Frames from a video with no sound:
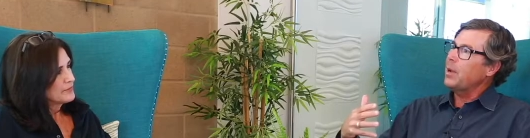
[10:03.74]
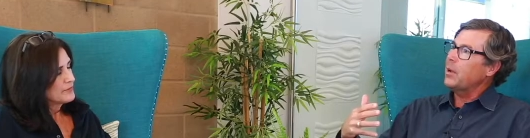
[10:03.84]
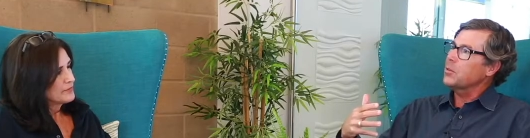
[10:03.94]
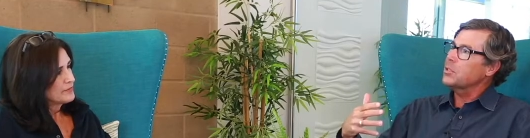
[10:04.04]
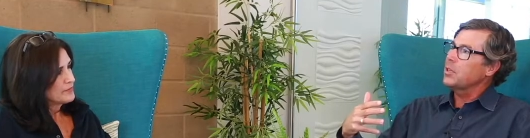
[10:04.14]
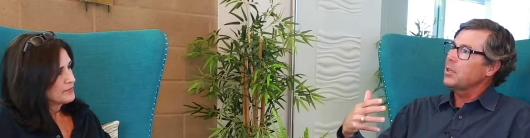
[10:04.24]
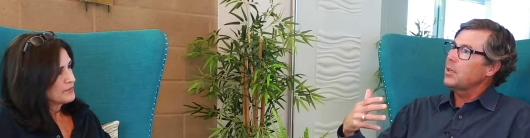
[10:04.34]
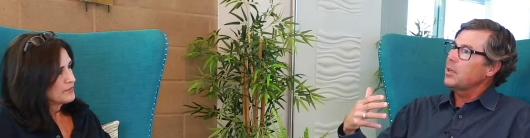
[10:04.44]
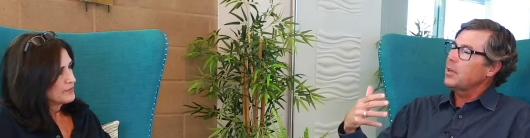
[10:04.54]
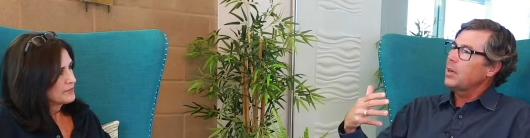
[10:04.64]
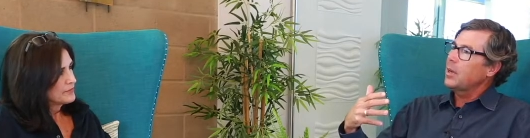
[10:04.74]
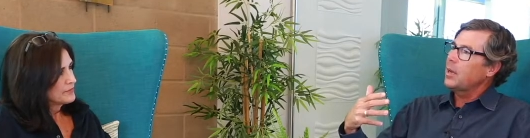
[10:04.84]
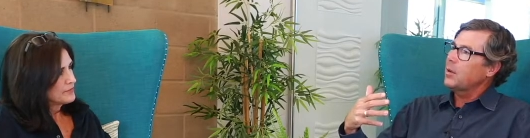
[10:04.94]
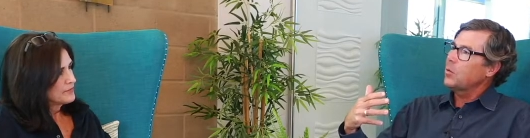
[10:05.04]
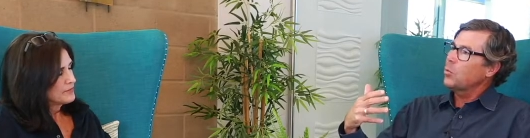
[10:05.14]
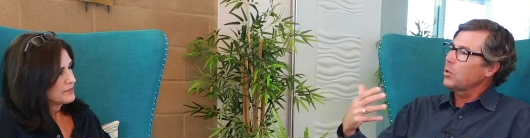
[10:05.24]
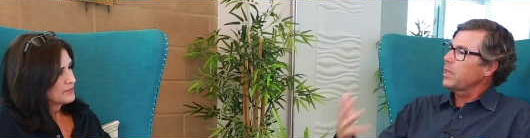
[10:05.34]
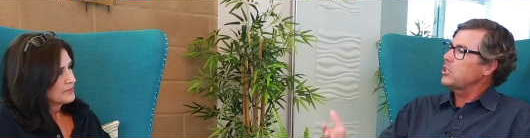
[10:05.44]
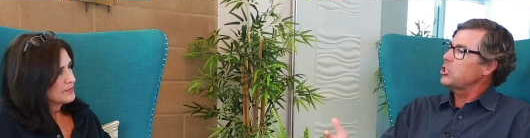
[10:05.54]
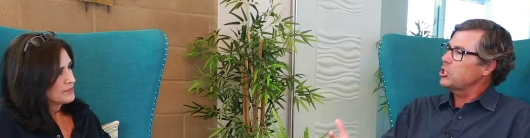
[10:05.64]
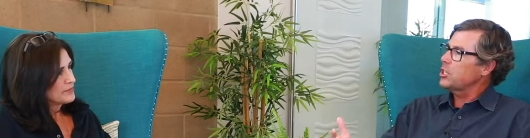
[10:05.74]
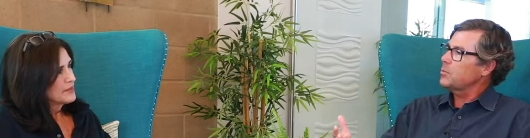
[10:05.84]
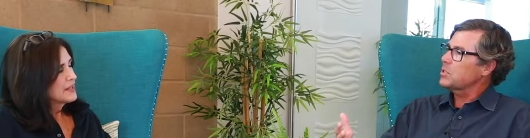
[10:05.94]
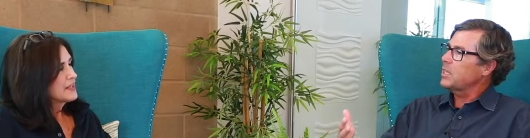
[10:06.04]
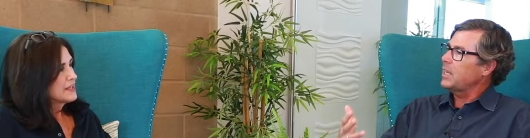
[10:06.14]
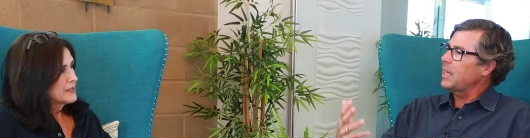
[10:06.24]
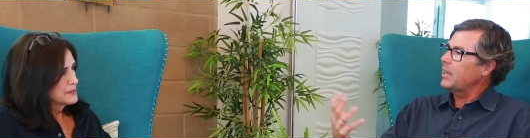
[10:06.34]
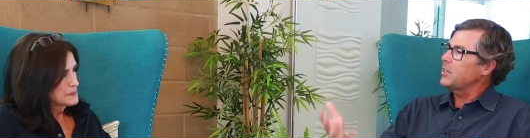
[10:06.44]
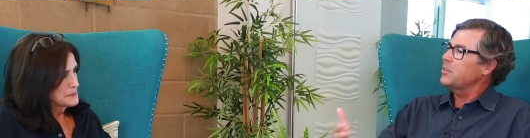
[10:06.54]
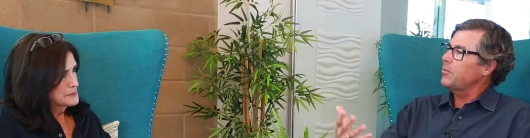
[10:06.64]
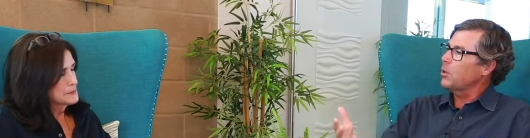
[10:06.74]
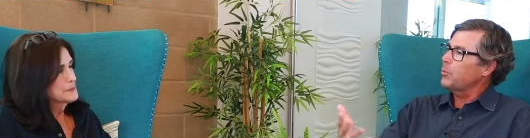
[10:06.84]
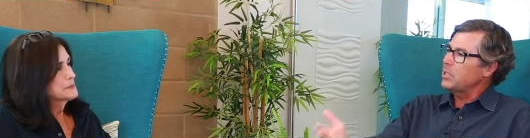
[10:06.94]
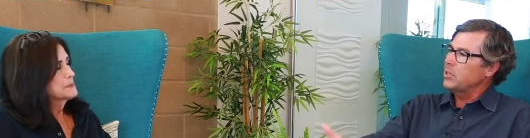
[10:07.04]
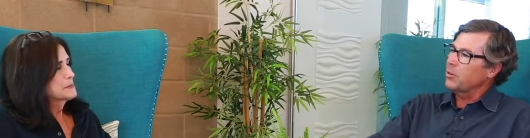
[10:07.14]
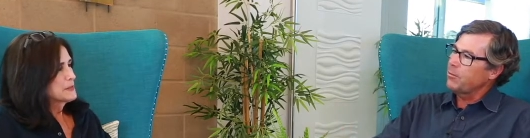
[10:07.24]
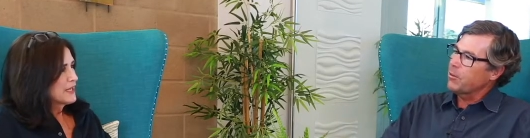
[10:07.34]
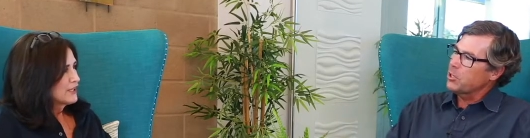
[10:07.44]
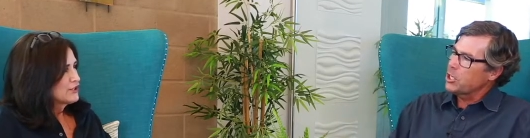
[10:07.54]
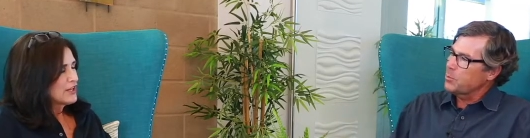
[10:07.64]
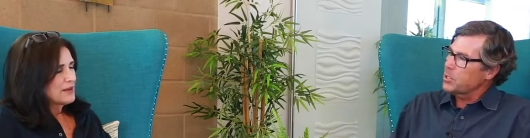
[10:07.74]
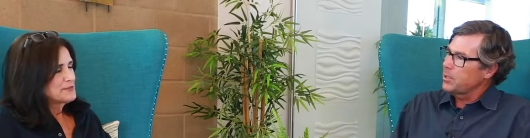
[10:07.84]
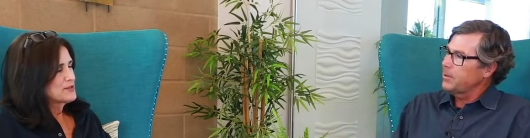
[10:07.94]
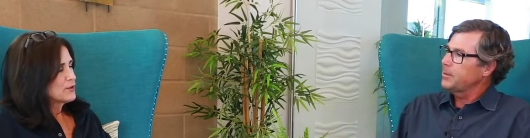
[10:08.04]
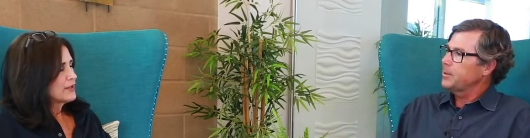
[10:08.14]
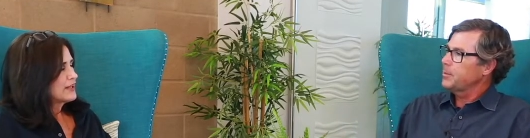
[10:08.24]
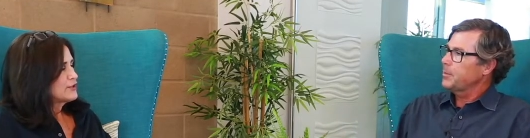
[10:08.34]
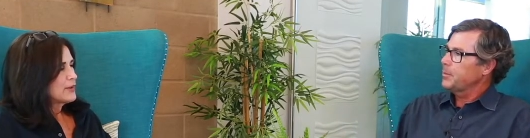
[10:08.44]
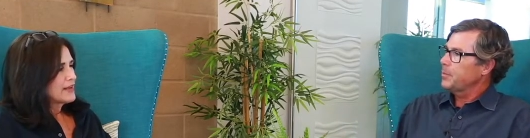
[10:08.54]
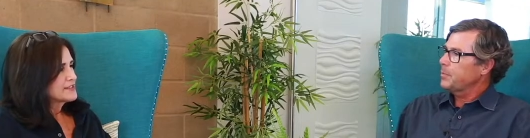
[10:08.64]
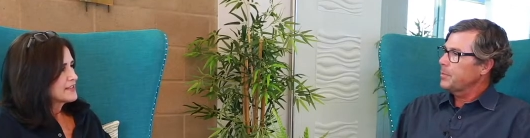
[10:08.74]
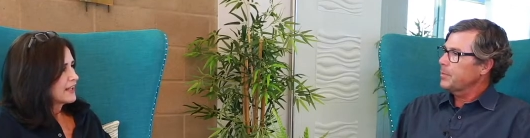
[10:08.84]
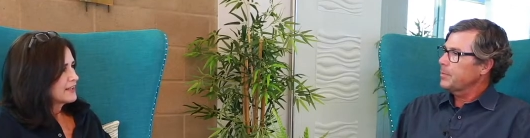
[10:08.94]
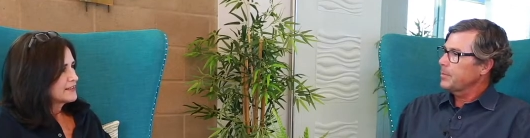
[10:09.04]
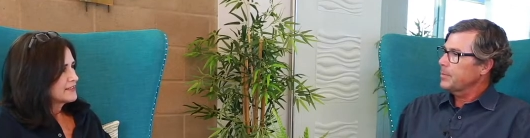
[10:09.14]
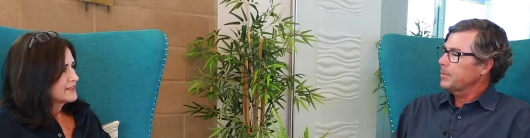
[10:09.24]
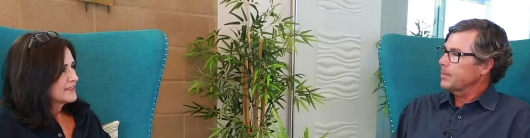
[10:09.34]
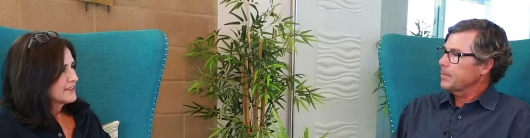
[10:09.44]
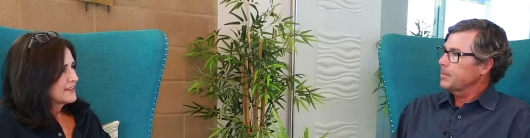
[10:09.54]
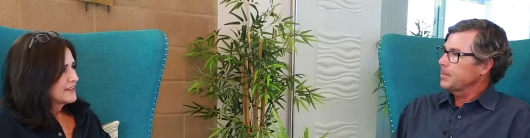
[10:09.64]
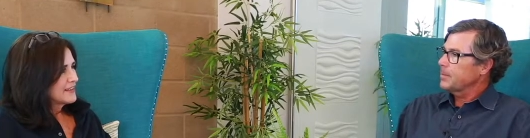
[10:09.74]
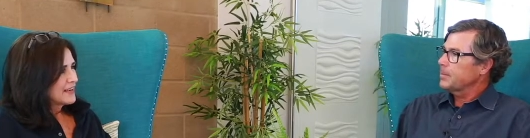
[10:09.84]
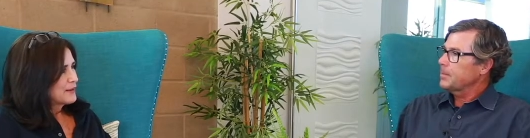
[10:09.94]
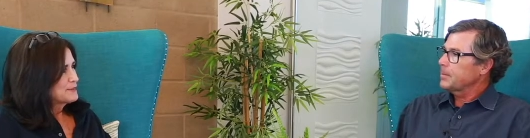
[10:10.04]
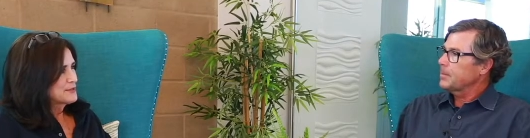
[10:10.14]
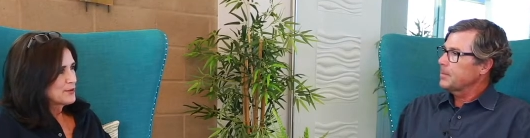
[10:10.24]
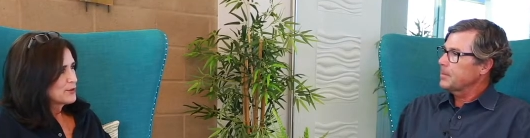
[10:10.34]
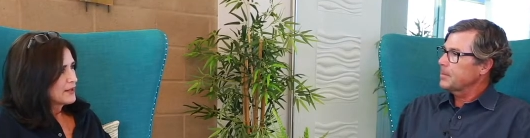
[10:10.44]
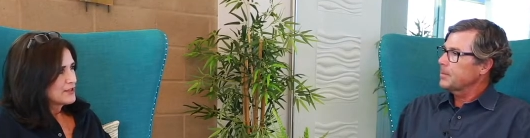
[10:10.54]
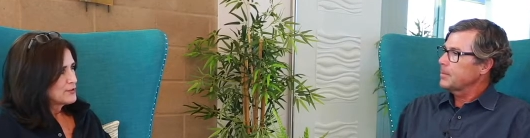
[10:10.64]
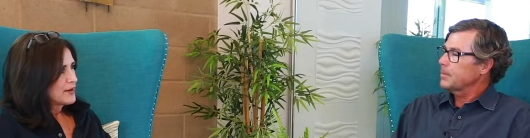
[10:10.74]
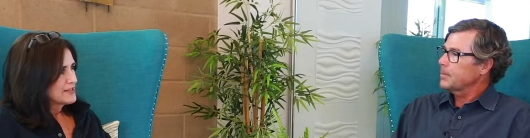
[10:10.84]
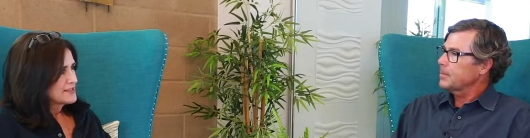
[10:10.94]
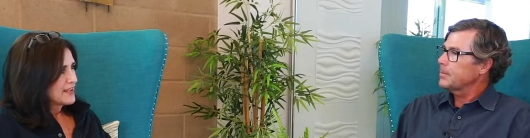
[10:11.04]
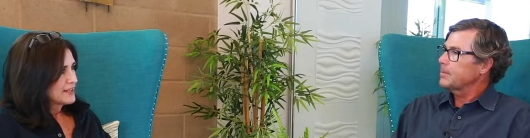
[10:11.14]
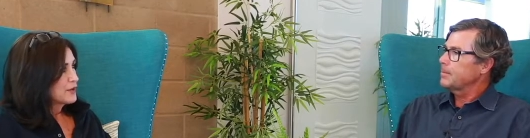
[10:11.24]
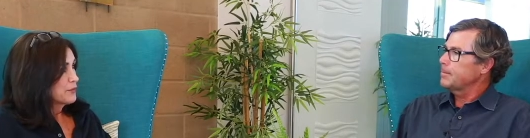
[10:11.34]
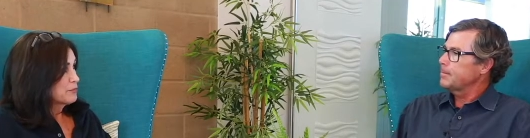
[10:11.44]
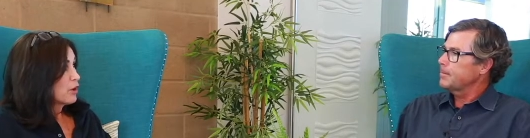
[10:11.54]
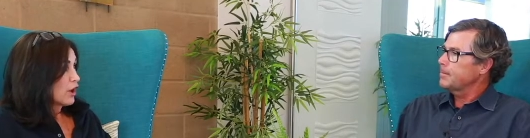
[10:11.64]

Speaker 1: about uh, relationships and how to develop endearing friendships?
Speaker 2: I'm so glad you asked that. I'm so glad you asked that. Can